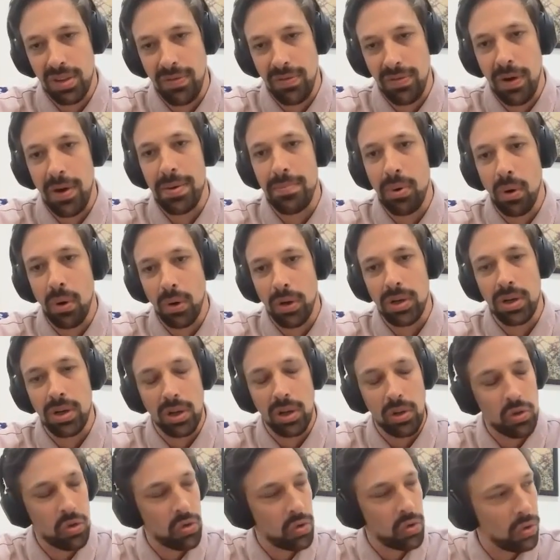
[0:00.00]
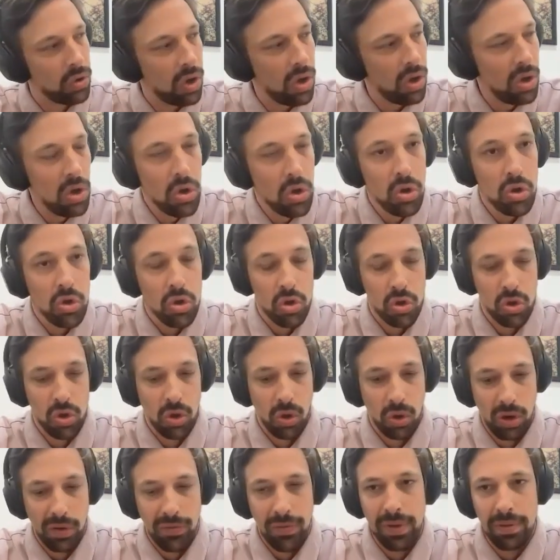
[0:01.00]
it's very important not to
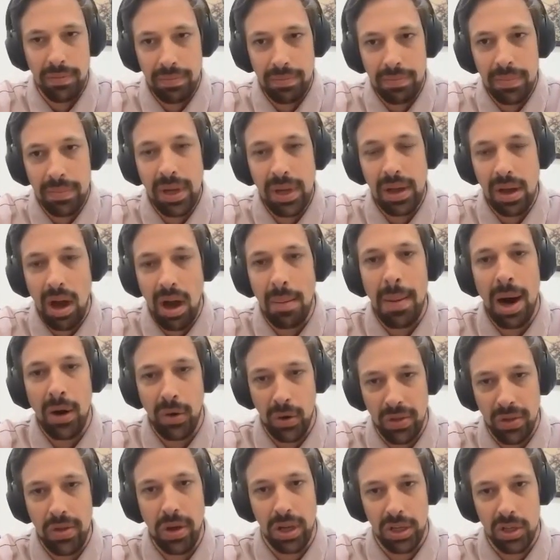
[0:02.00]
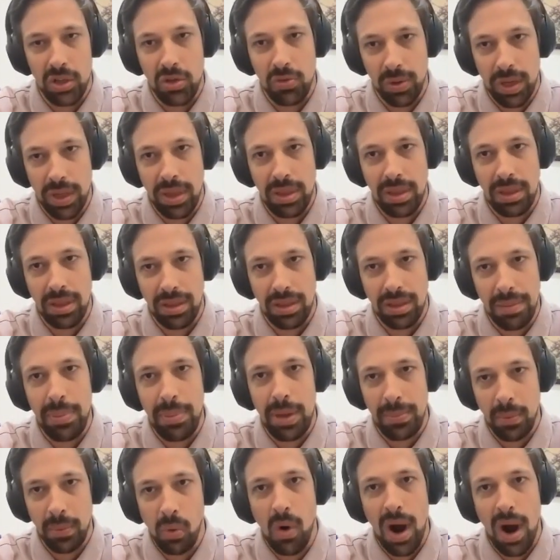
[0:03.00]
sort of come out of touch with the
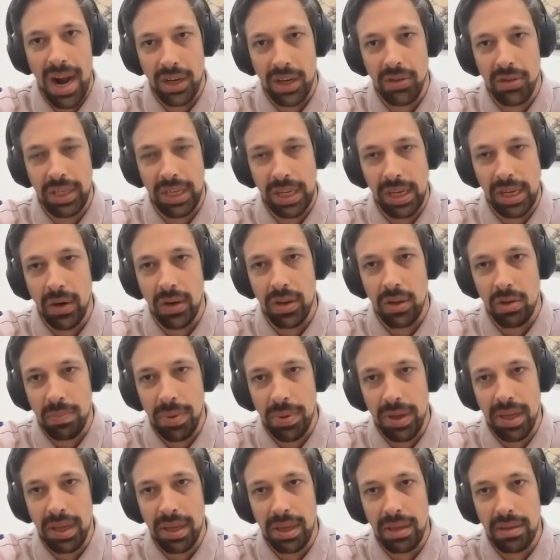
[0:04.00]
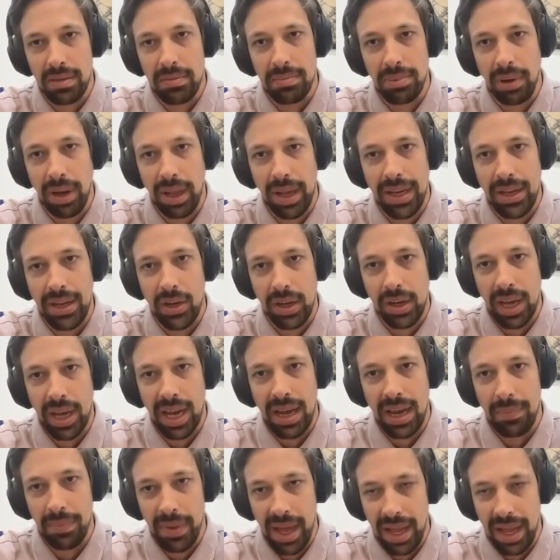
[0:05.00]
people who are actually going to be playing your game.